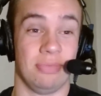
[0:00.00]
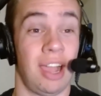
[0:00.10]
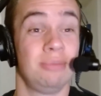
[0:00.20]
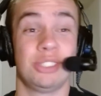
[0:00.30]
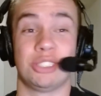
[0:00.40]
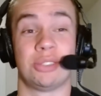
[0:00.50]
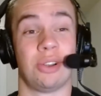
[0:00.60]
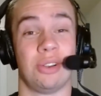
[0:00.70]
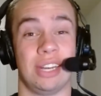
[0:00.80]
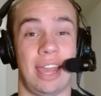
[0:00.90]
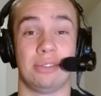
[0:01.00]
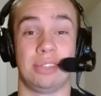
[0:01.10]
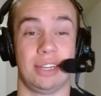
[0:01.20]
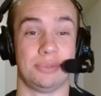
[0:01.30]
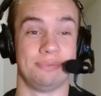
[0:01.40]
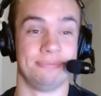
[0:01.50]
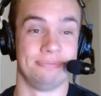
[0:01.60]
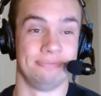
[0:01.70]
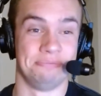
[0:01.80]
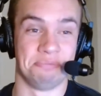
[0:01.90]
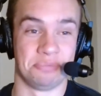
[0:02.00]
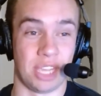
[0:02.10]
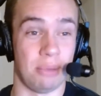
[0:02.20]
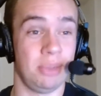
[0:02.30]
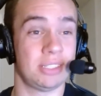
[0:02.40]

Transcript: I'm just throwing it out there. I'm